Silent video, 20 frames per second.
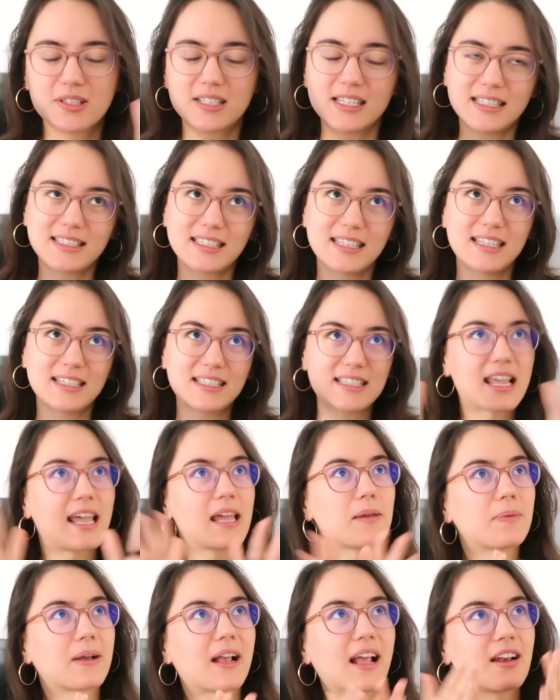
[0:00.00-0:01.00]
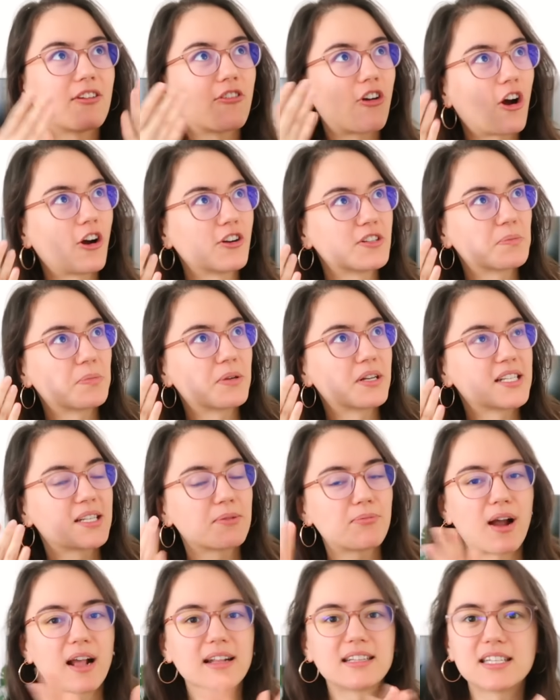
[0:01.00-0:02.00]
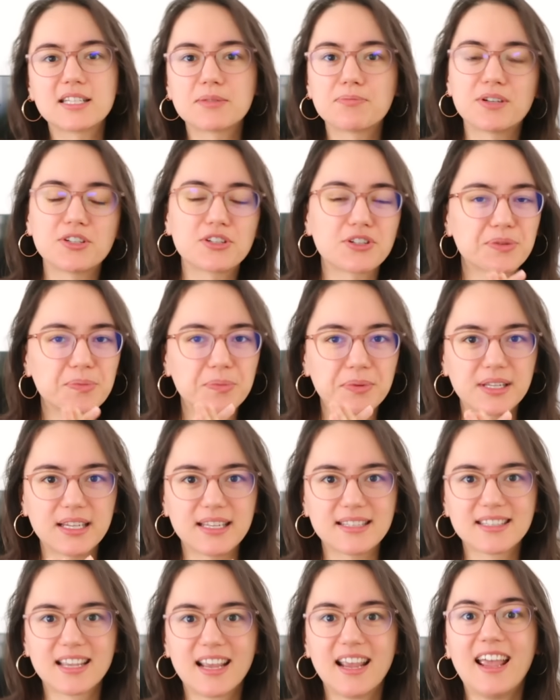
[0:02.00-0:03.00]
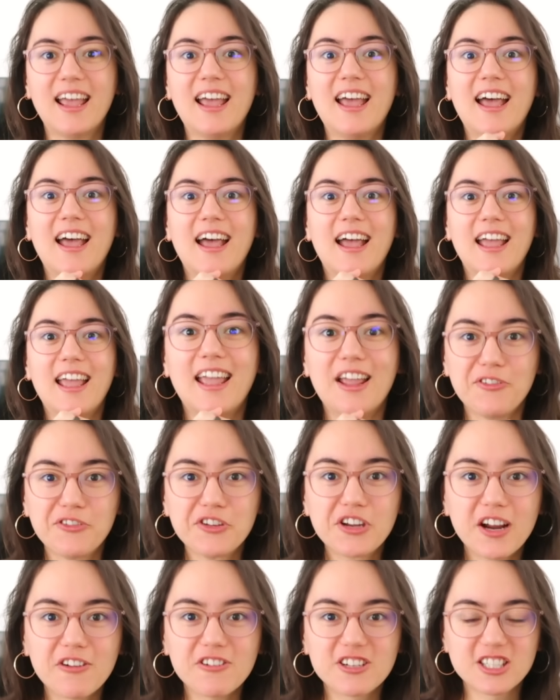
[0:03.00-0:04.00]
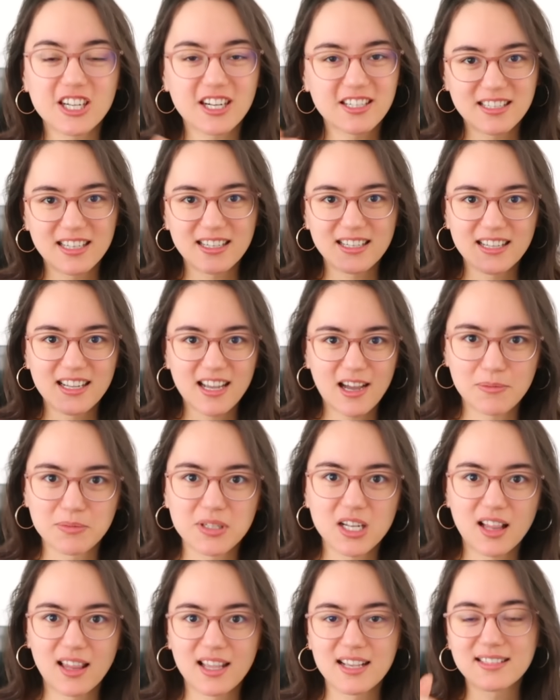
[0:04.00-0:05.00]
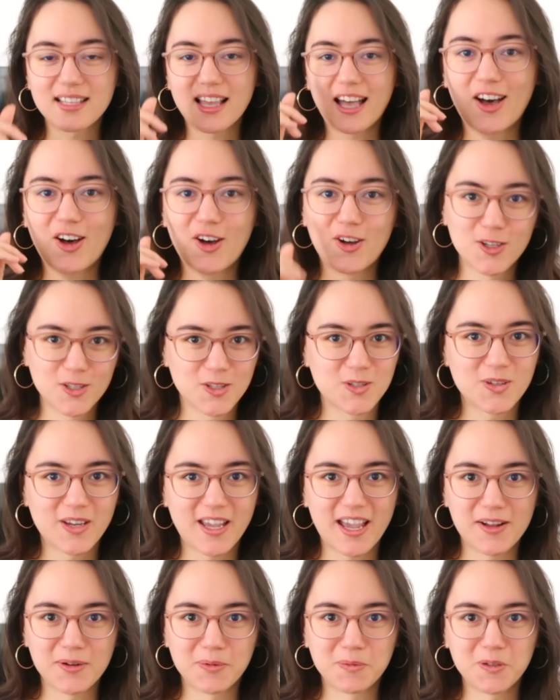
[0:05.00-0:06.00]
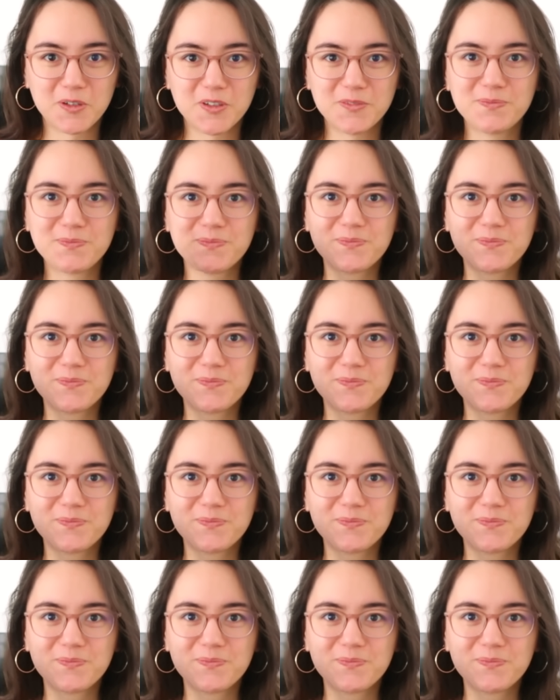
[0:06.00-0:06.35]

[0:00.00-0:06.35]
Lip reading: it's easy to say, but kind of hard to put into practice, but just please. If you get rejected, come tell us. I'll hold you accountable.